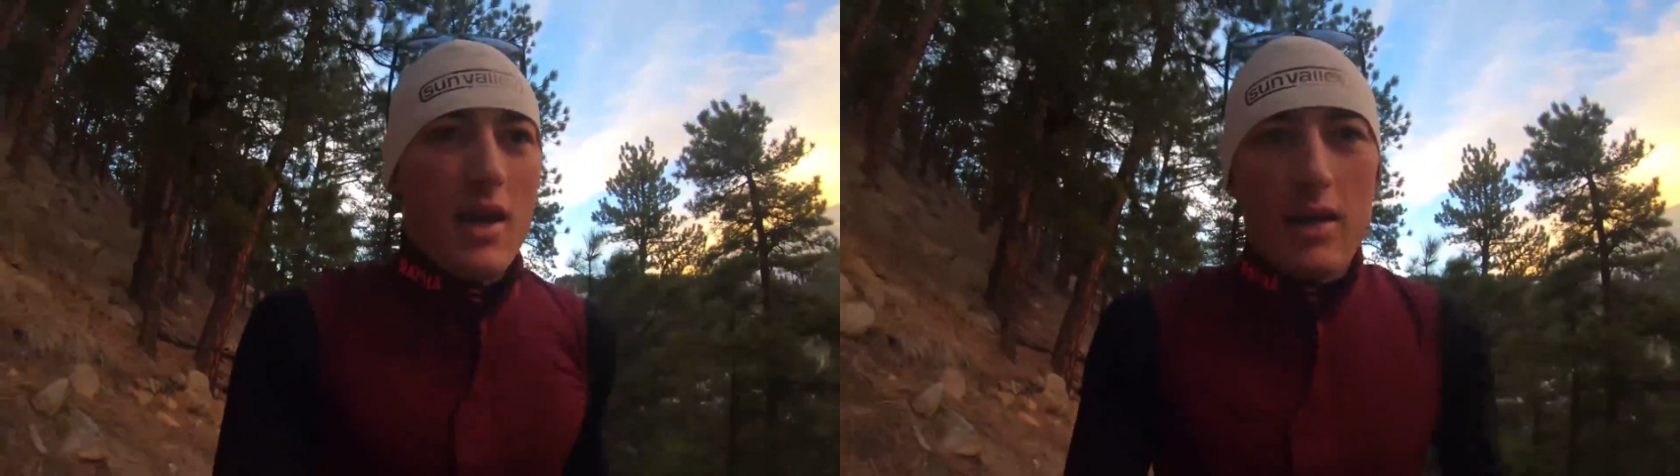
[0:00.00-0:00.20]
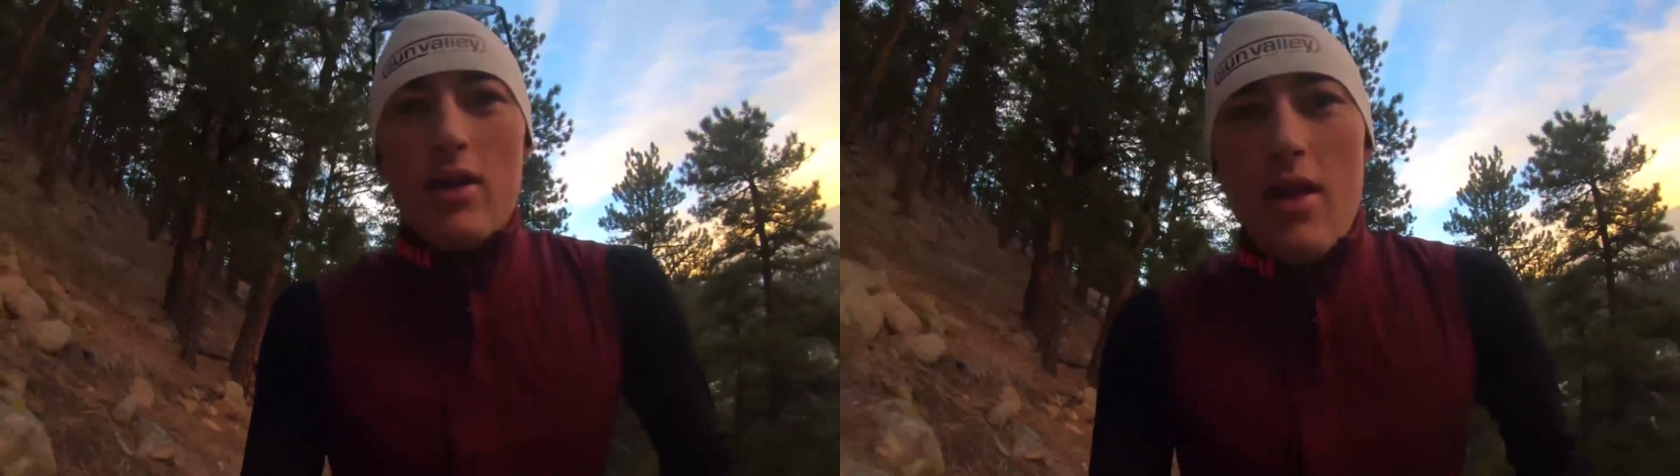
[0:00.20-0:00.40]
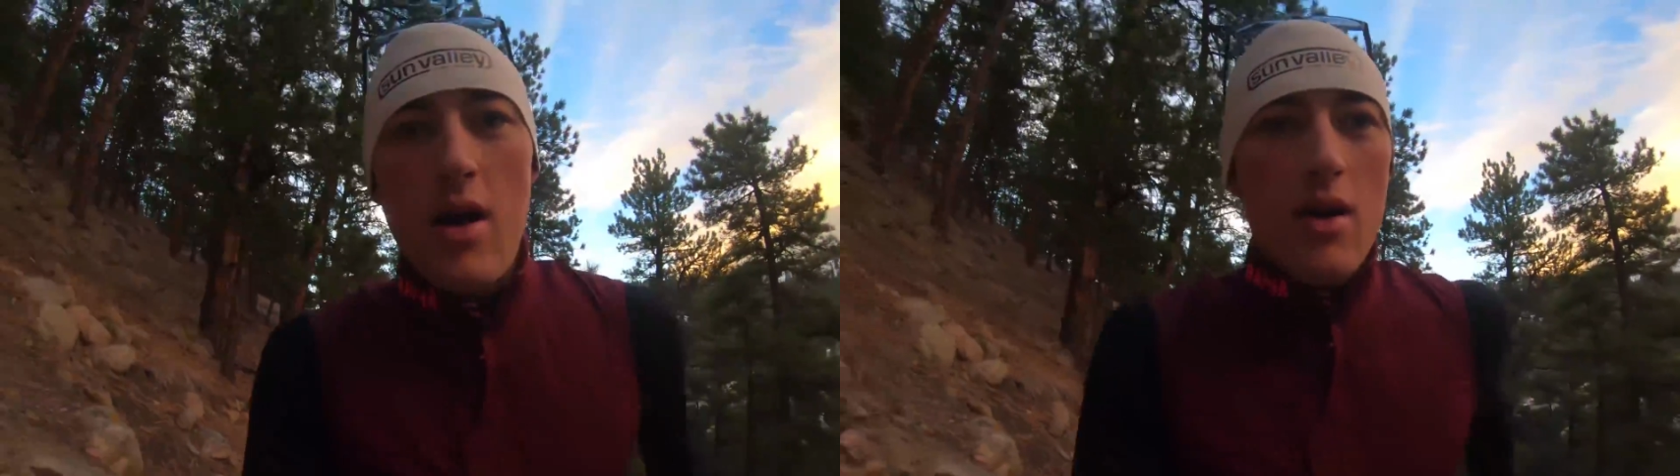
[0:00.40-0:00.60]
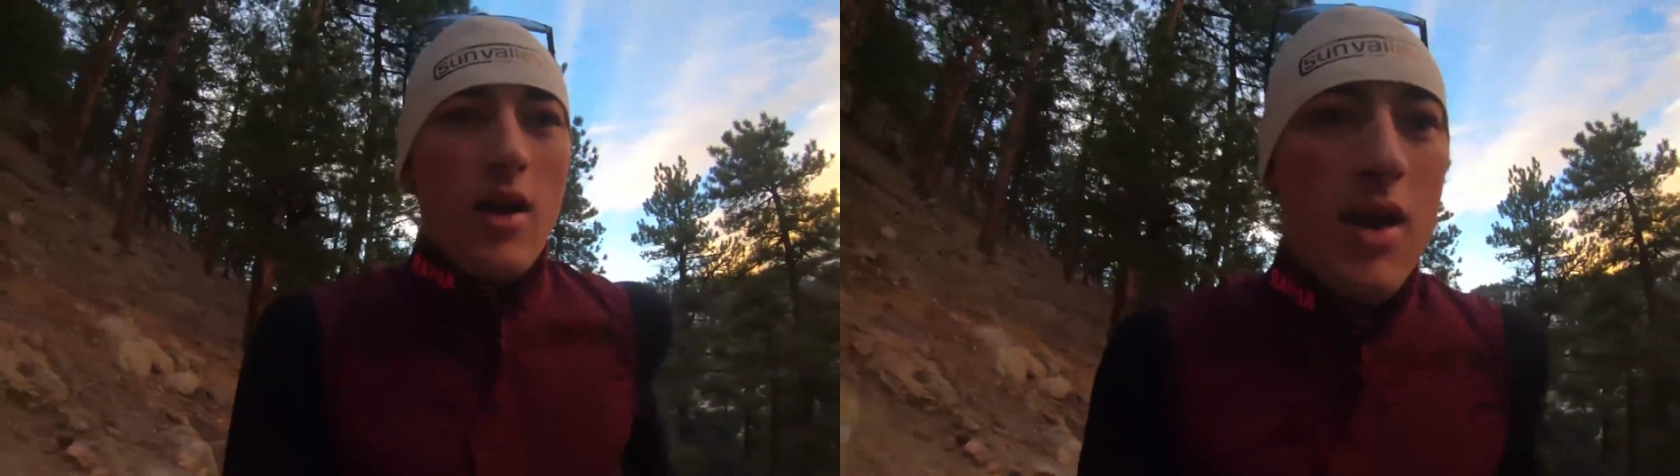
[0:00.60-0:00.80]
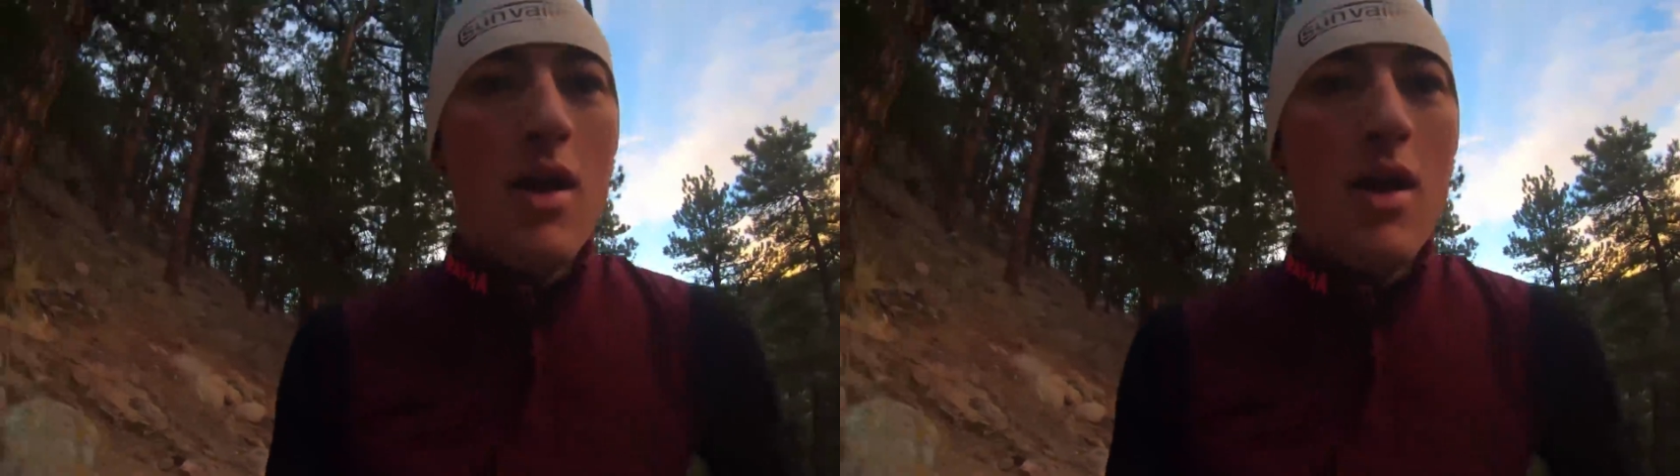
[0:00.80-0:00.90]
take you along.